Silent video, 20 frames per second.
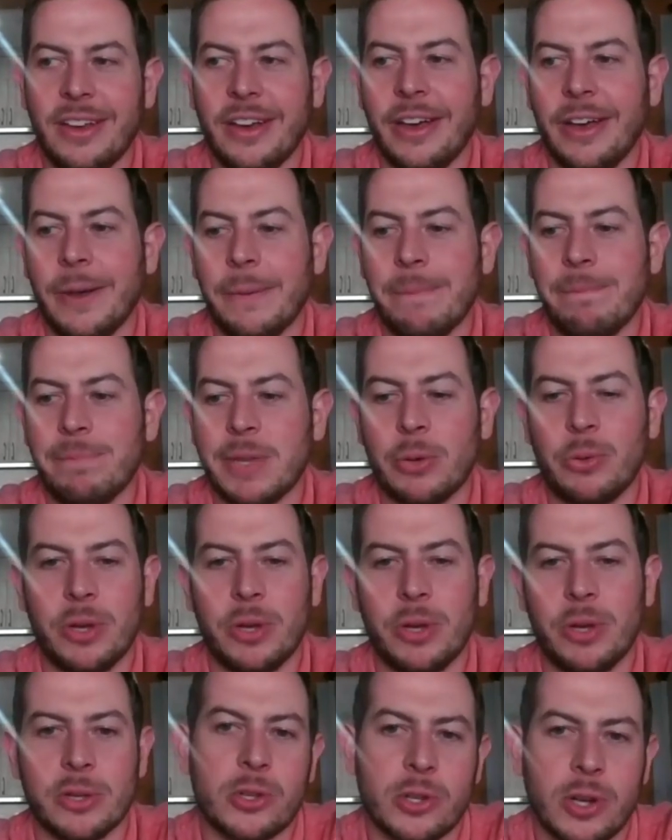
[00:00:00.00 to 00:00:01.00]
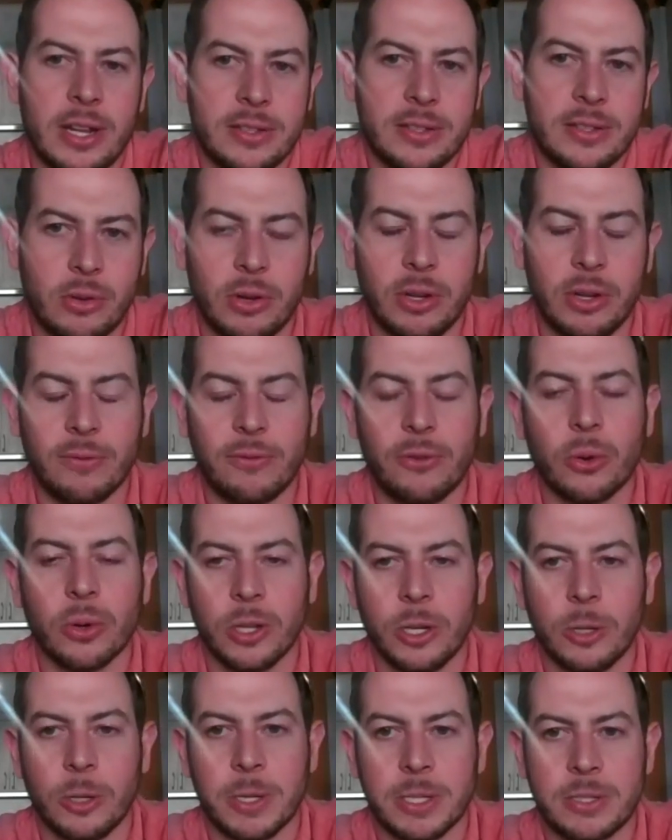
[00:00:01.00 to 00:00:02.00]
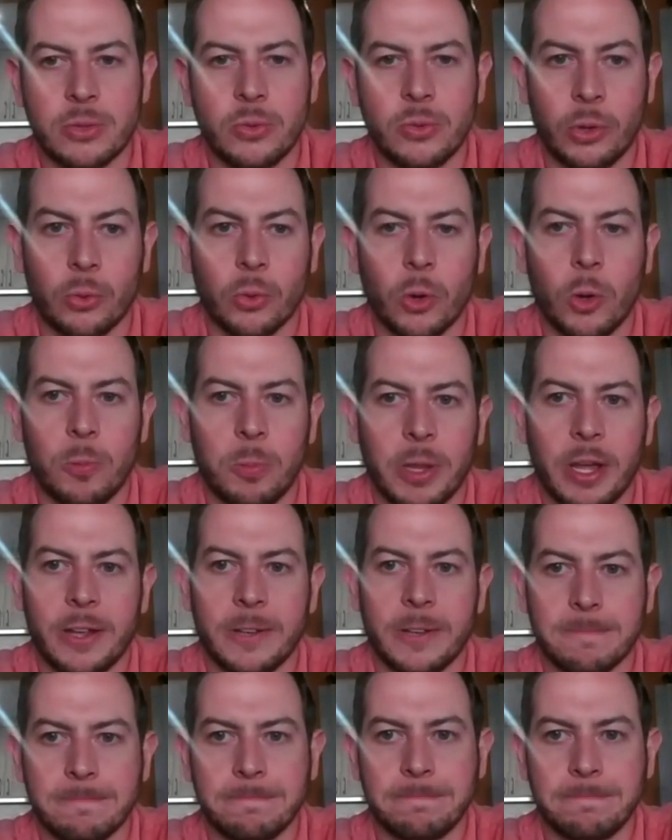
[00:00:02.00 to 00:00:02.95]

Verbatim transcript: um, that we also try and screen for a little bit doing a role play